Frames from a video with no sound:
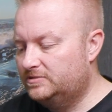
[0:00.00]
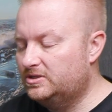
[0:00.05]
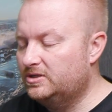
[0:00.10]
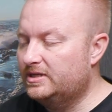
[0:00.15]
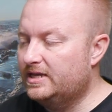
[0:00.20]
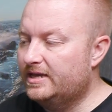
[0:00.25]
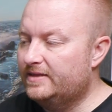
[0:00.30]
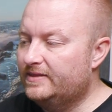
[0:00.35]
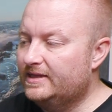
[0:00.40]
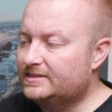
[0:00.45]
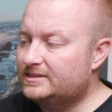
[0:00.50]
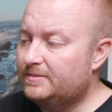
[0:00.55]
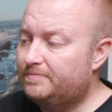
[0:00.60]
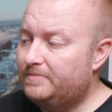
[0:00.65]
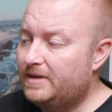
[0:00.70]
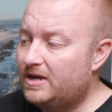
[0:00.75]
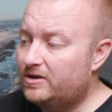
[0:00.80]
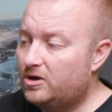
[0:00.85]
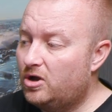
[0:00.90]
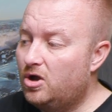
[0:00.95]
So yeah, that's
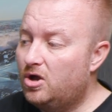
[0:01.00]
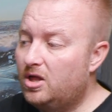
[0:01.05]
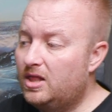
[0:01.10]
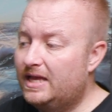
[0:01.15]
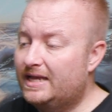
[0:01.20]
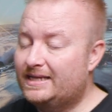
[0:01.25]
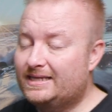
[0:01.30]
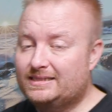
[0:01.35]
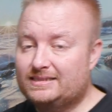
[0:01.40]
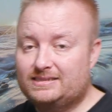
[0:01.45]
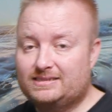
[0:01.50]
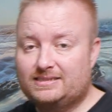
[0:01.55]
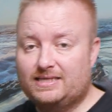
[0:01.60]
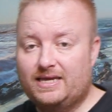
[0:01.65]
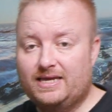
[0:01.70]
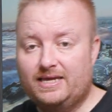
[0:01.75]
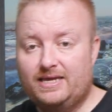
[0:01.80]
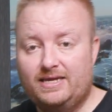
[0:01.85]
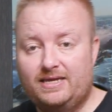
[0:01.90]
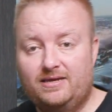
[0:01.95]
about all I can
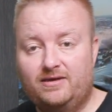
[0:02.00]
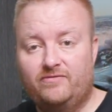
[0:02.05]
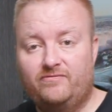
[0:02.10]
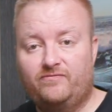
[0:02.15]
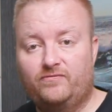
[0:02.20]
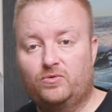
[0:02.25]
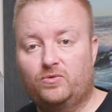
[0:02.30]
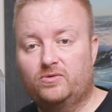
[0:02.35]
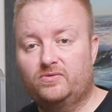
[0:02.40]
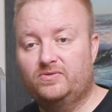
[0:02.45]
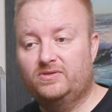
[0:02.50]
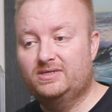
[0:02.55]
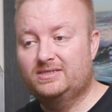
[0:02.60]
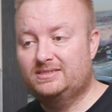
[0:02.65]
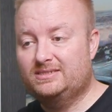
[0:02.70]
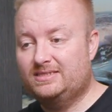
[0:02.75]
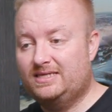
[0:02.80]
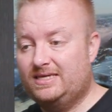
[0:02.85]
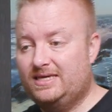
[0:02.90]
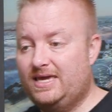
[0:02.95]
say for
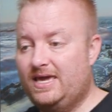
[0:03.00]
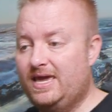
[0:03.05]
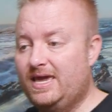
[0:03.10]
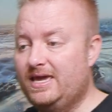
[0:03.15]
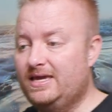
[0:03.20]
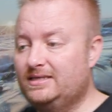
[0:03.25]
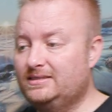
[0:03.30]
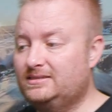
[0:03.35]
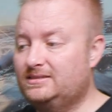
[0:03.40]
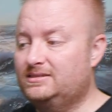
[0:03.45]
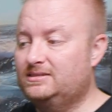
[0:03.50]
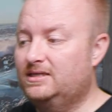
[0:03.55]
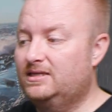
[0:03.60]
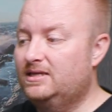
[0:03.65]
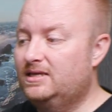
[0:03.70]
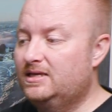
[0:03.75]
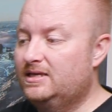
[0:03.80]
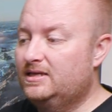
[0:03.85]
this case.